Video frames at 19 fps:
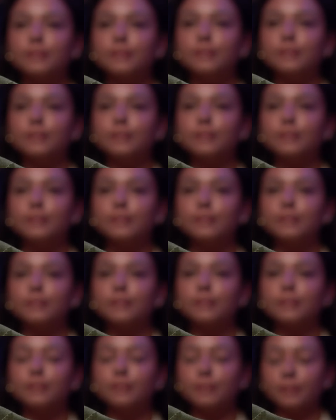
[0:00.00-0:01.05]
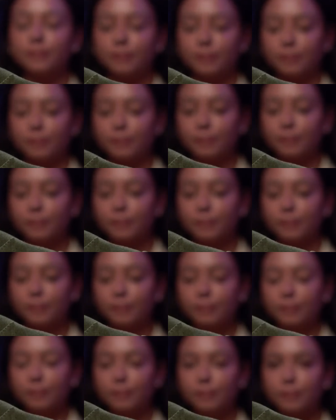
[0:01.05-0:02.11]

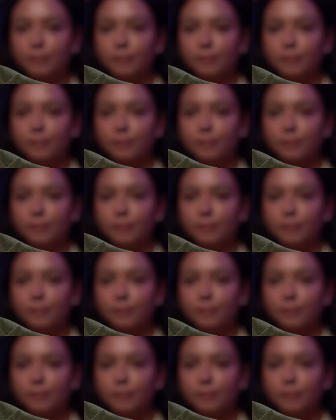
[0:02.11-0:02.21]
(silent)